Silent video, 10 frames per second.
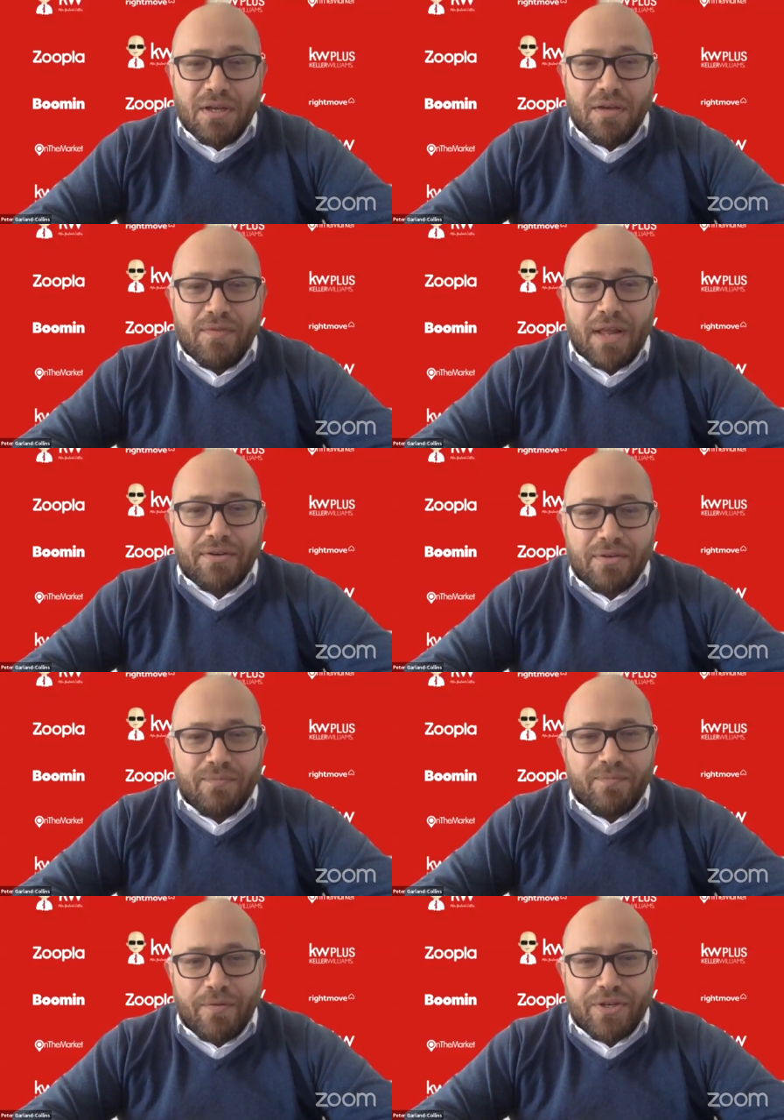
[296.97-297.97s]

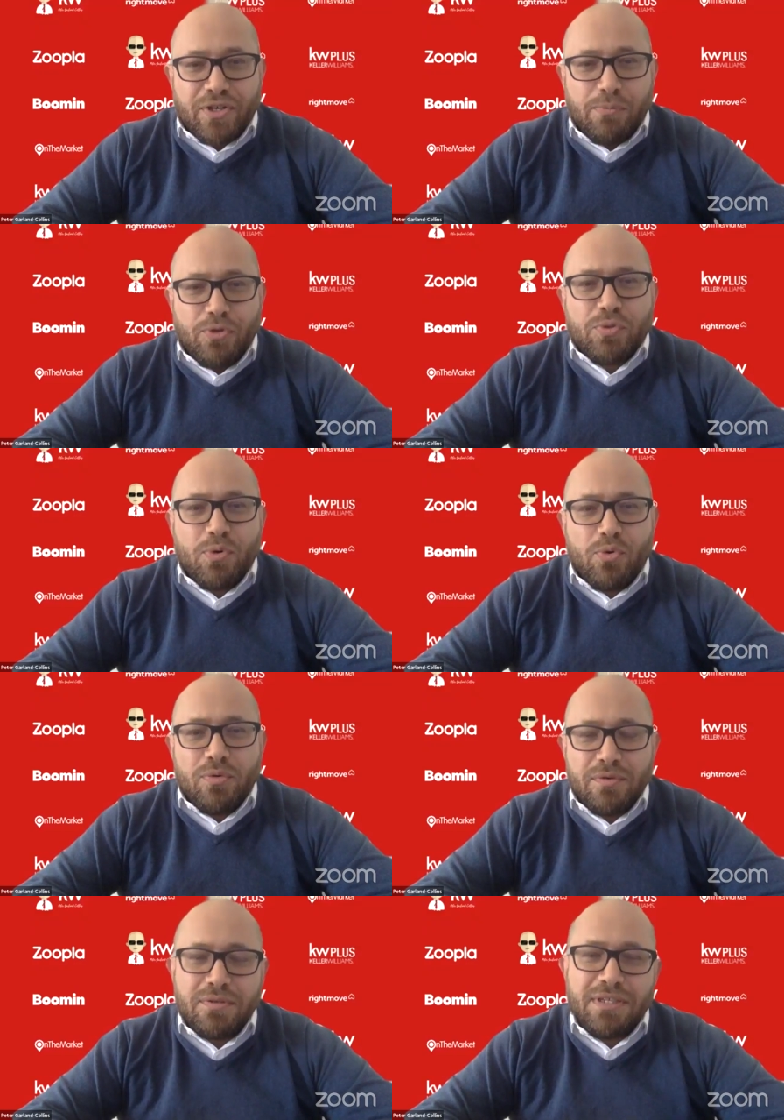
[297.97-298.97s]
London, very commutable.
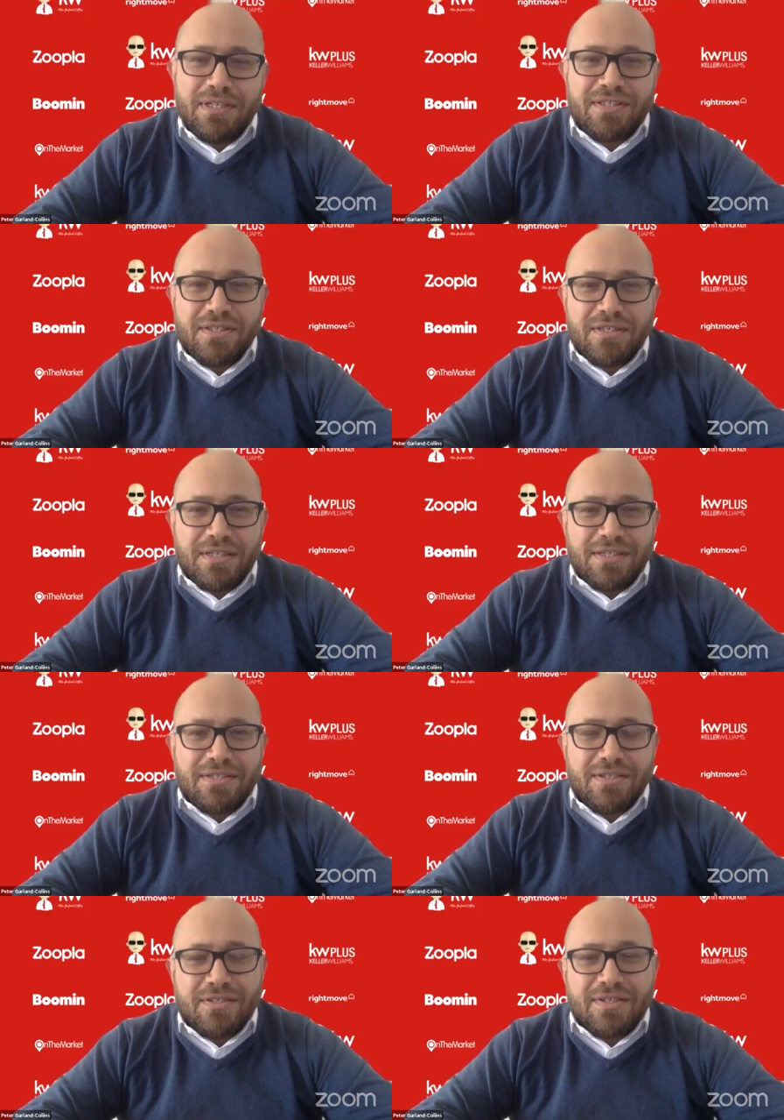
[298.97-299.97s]
into the